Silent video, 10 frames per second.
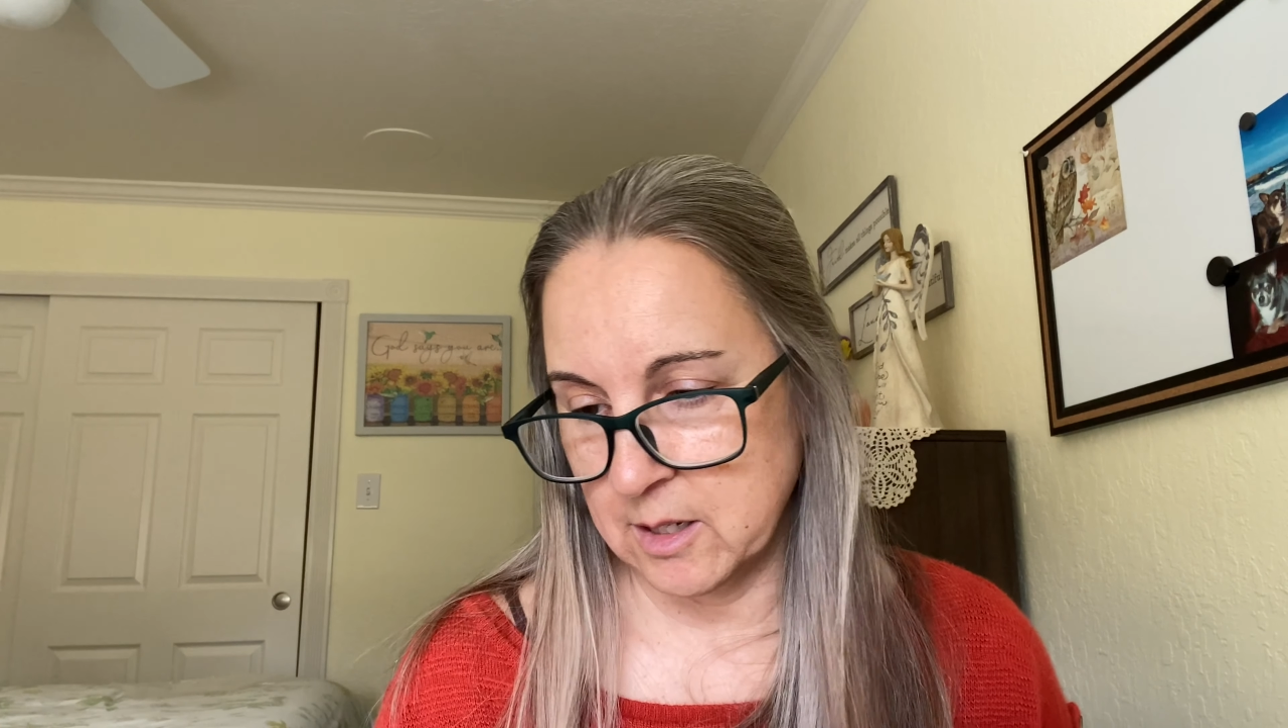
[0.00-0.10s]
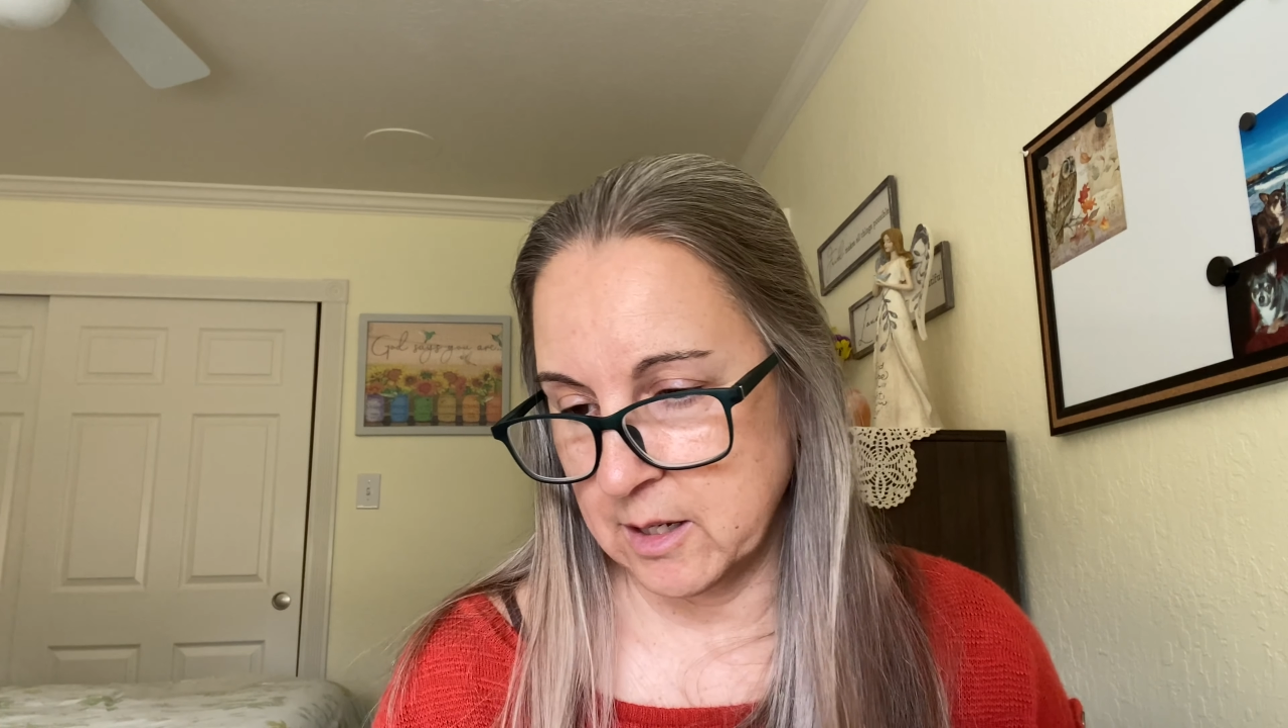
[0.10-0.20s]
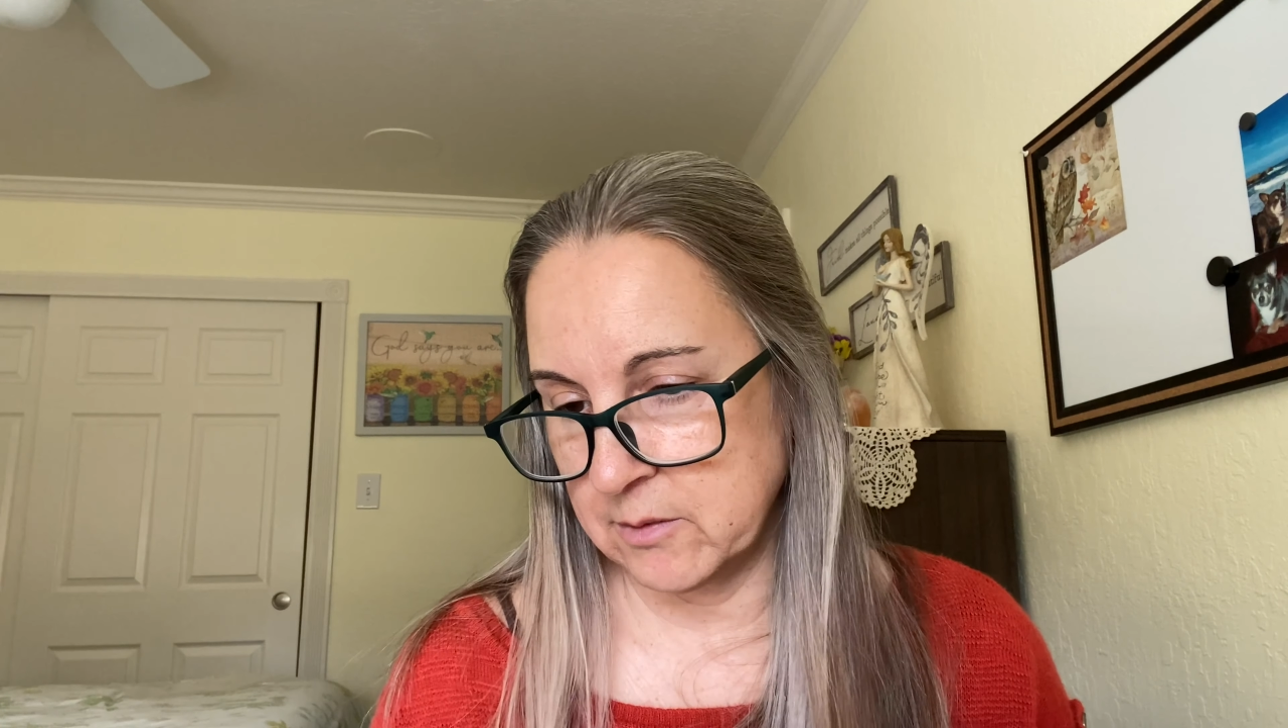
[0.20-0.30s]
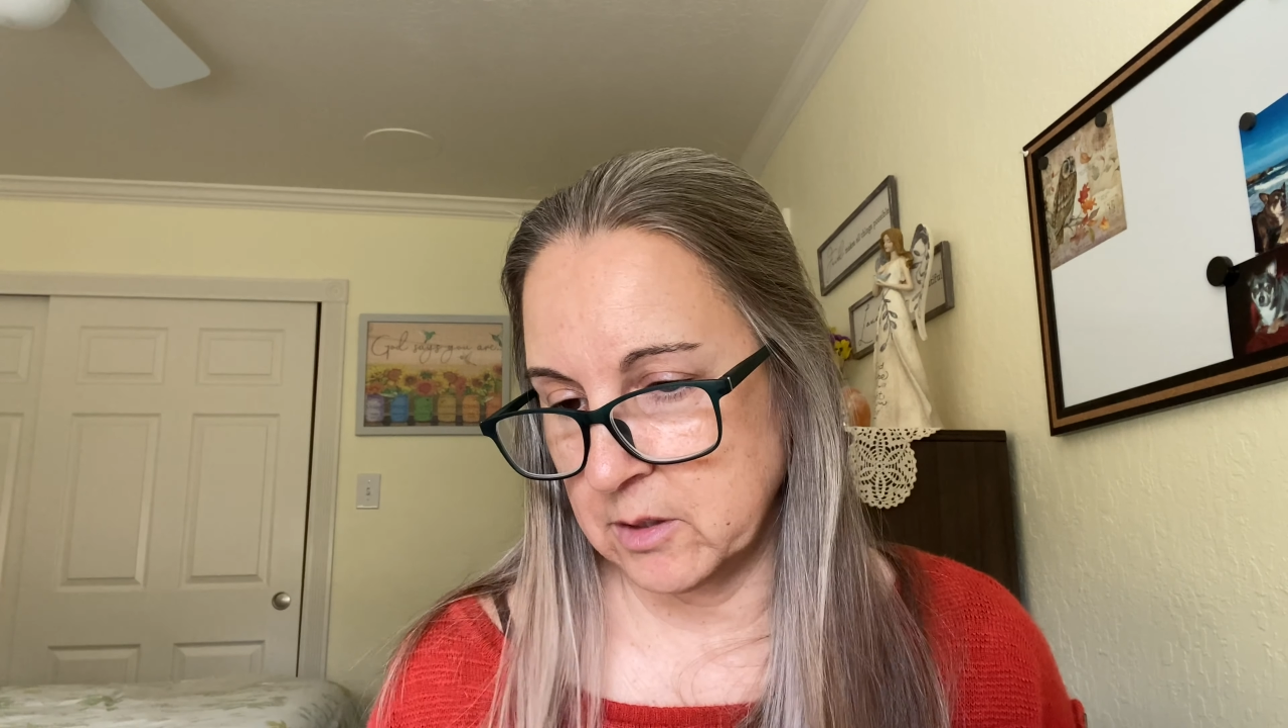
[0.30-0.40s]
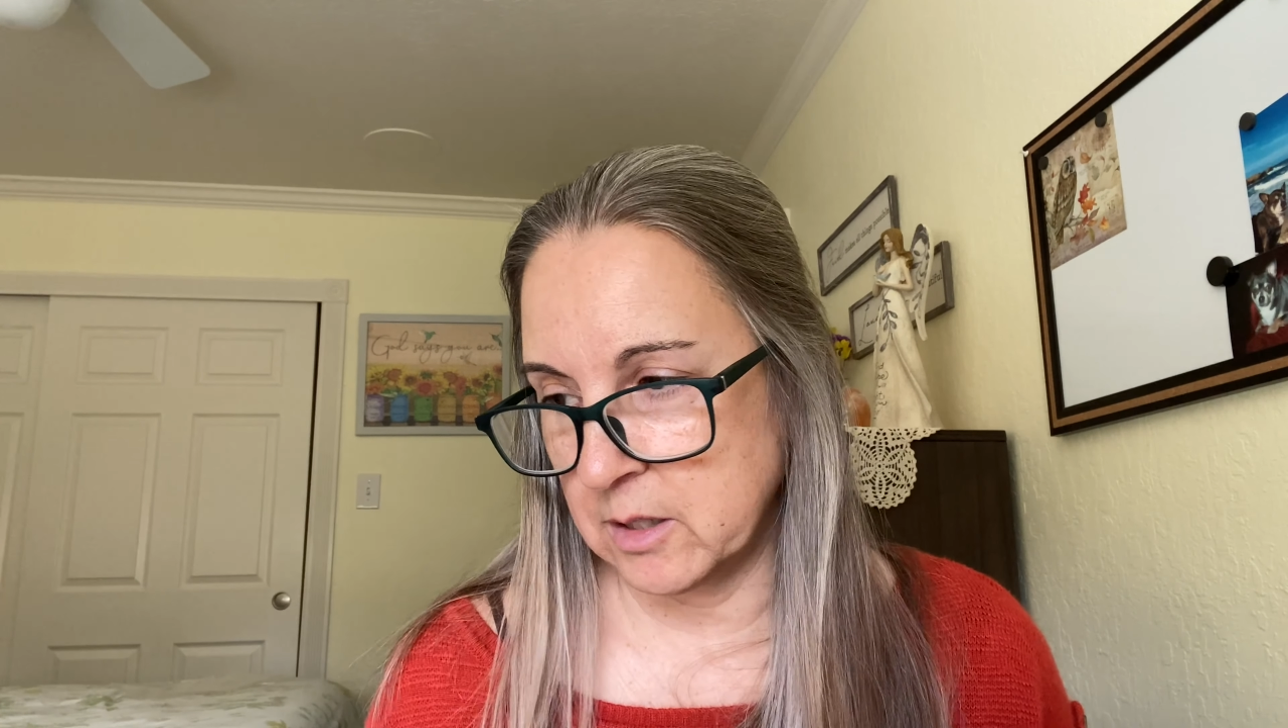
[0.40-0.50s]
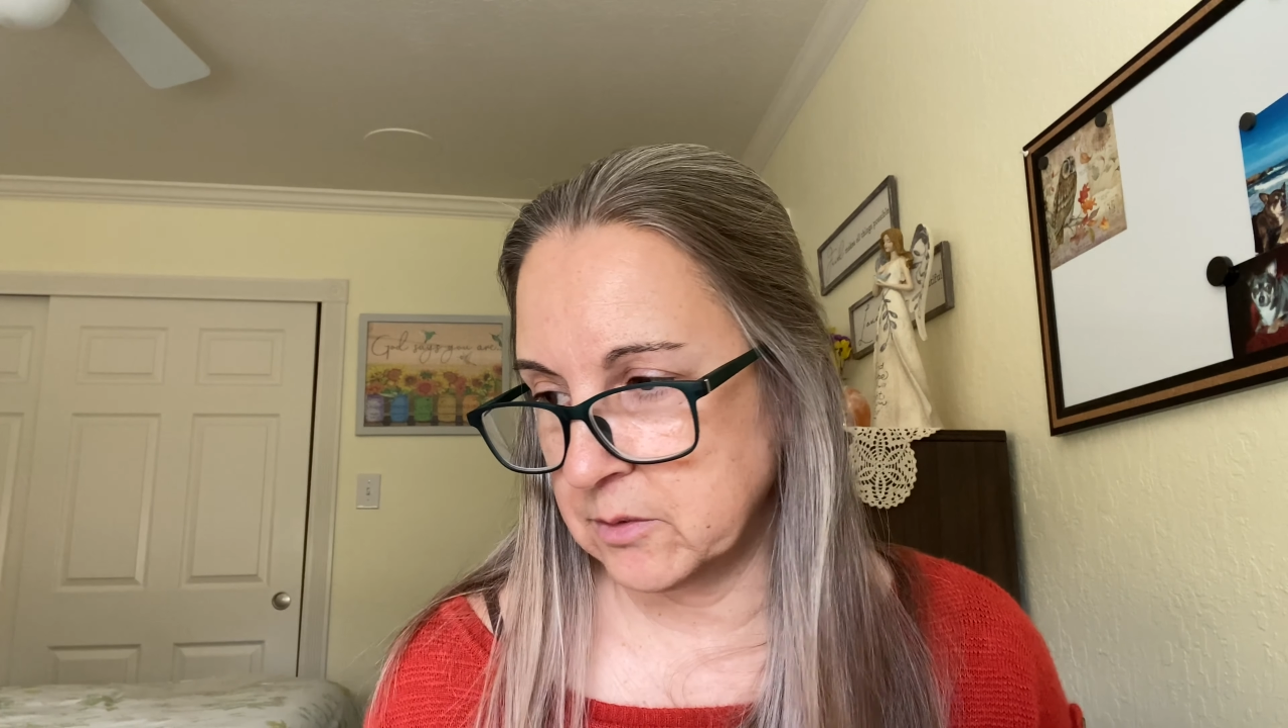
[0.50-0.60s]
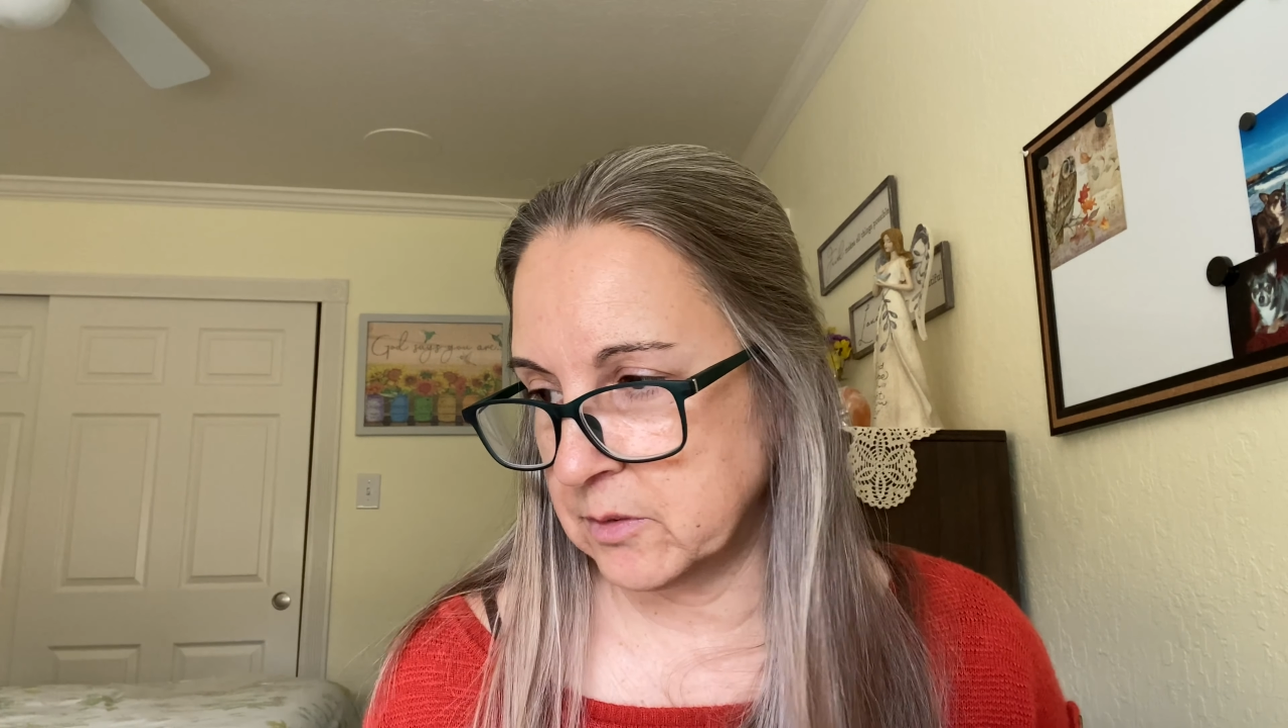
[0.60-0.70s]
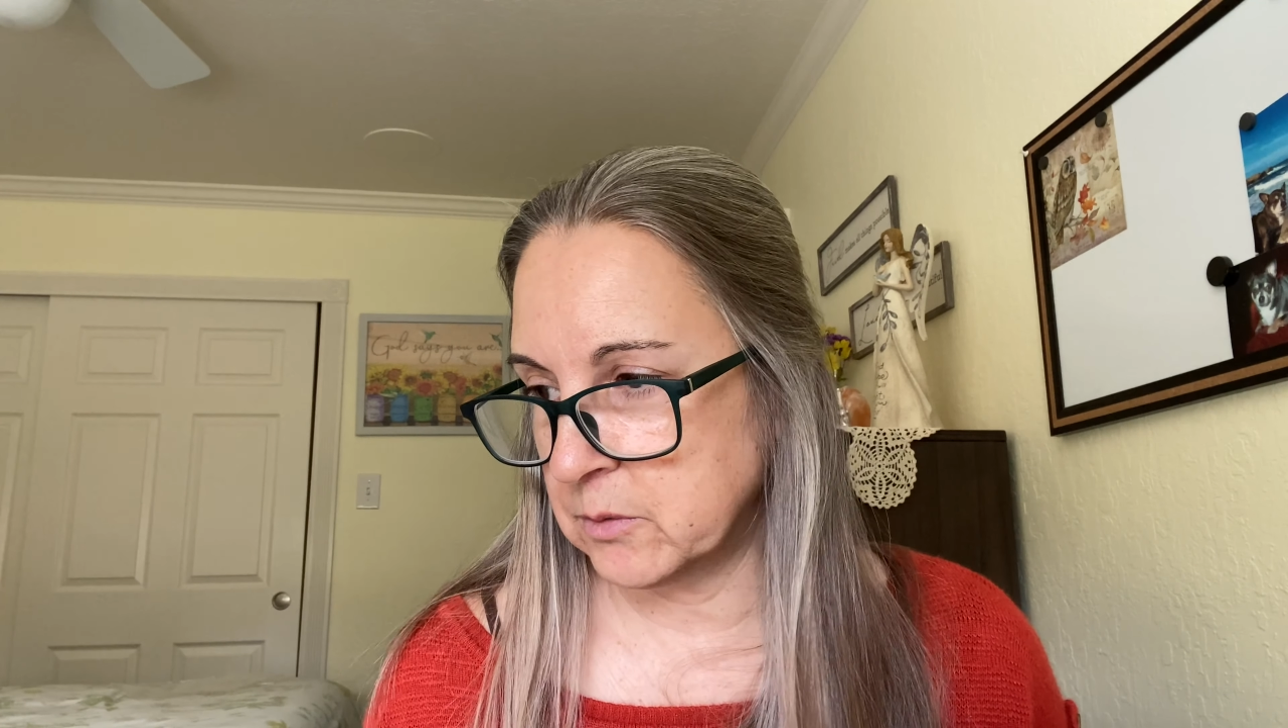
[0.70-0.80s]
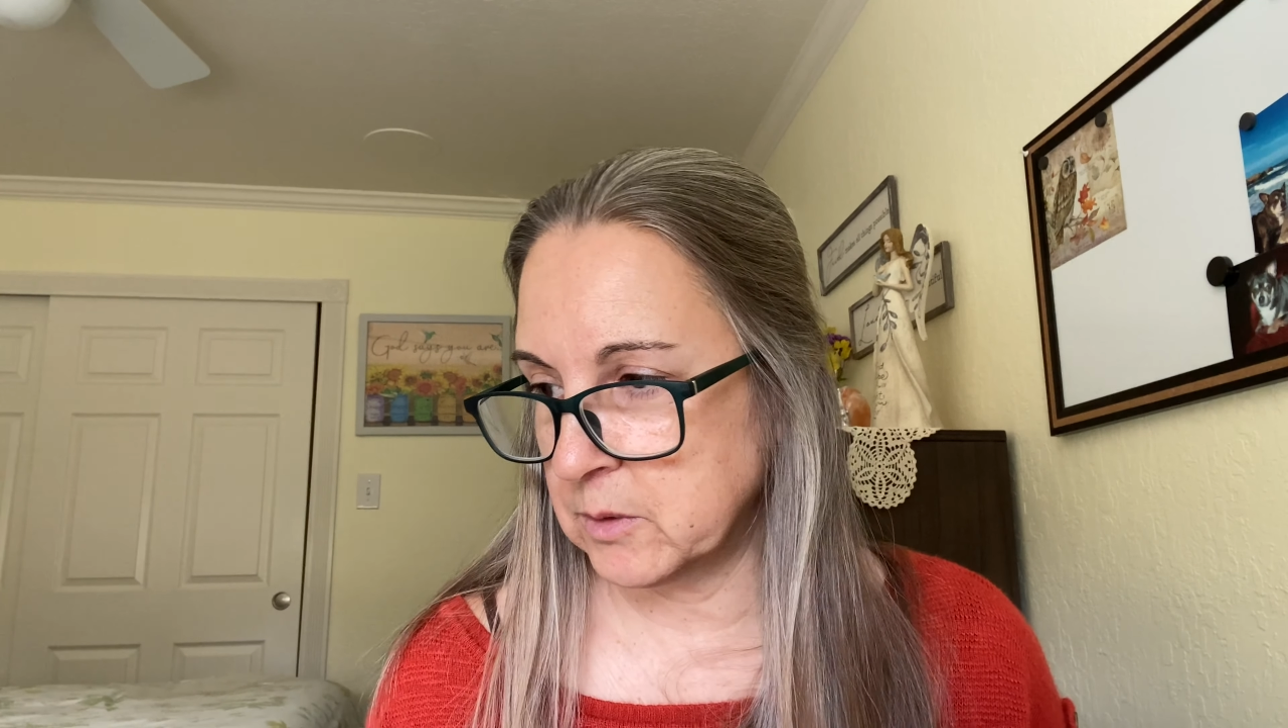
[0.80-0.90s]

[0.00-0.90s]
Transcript: I have a lot of fun